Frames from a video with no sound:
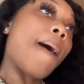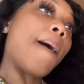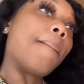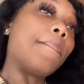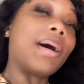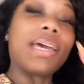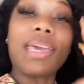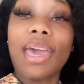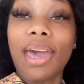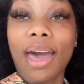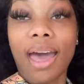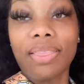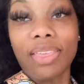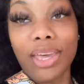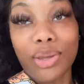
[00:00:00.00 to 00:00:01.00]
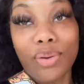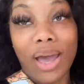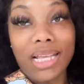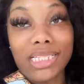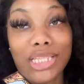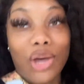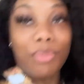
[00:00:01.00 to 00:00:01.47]
But yeah, I thank you
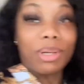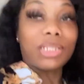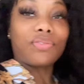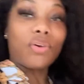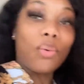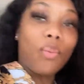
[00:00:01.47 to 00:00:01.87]
guys so much for